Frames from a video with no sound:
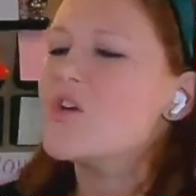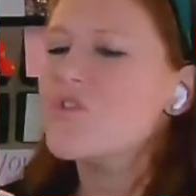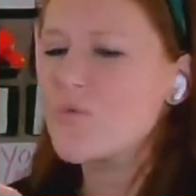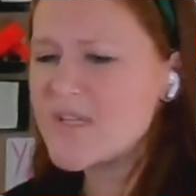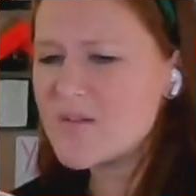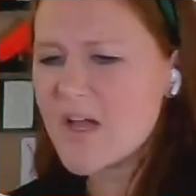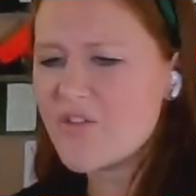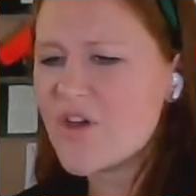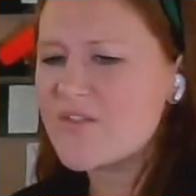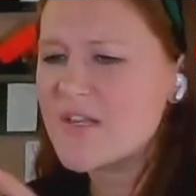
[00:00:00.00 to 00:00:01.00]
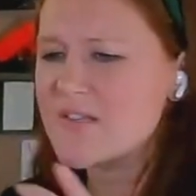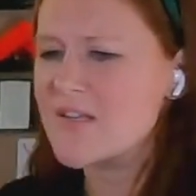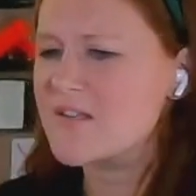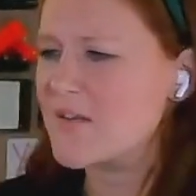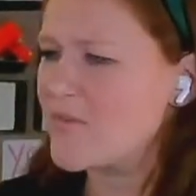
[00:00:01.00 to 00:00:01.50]
The reason why I thought that is
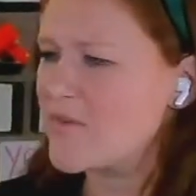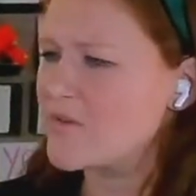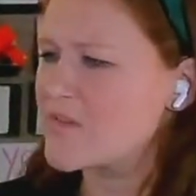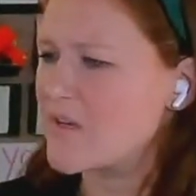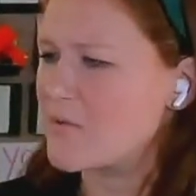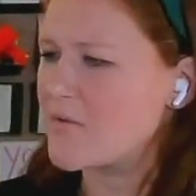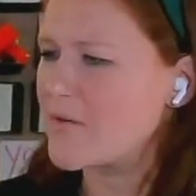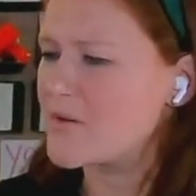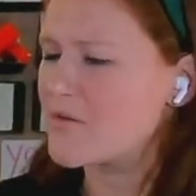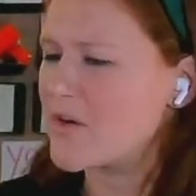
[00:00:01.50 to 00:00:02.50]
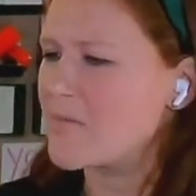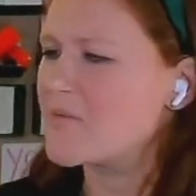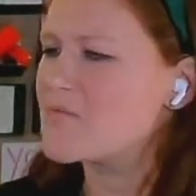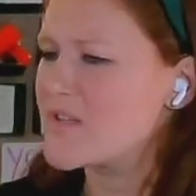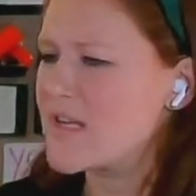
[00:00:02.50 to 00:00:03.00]
because some of it looks like a refrigerator, but I'm
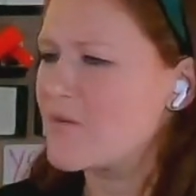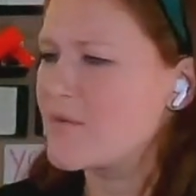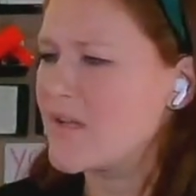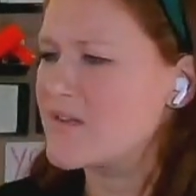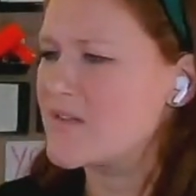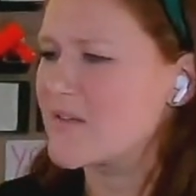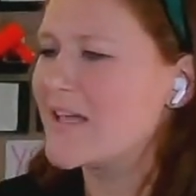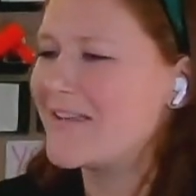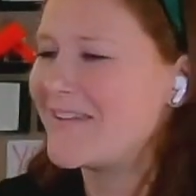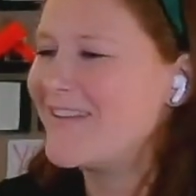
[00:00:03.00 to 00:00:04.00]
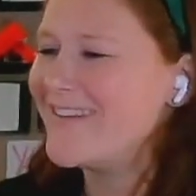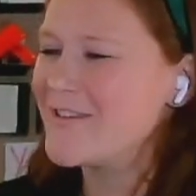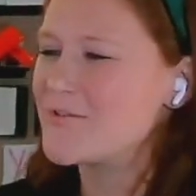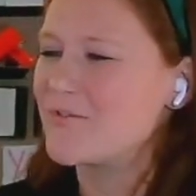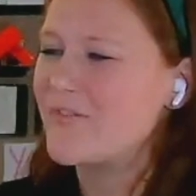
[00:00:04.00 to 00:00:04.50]
just now realizing
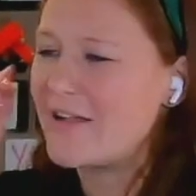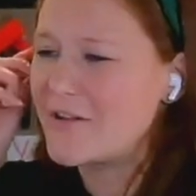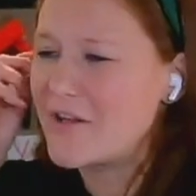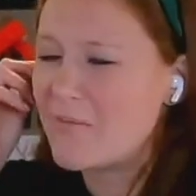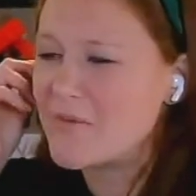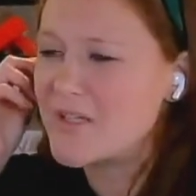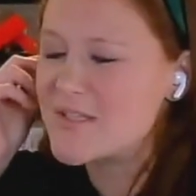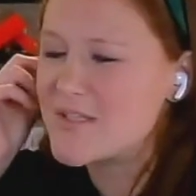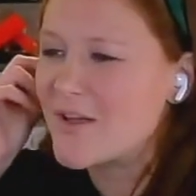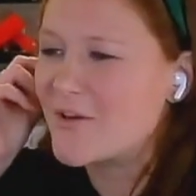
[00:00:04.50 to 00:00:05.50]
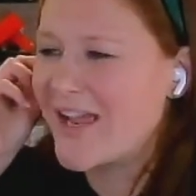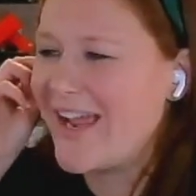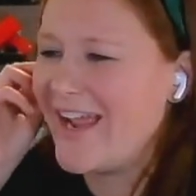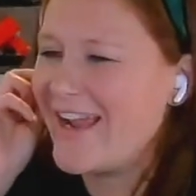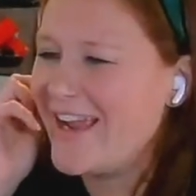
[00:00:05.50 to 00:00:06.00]
those are filing cabinets. Okay.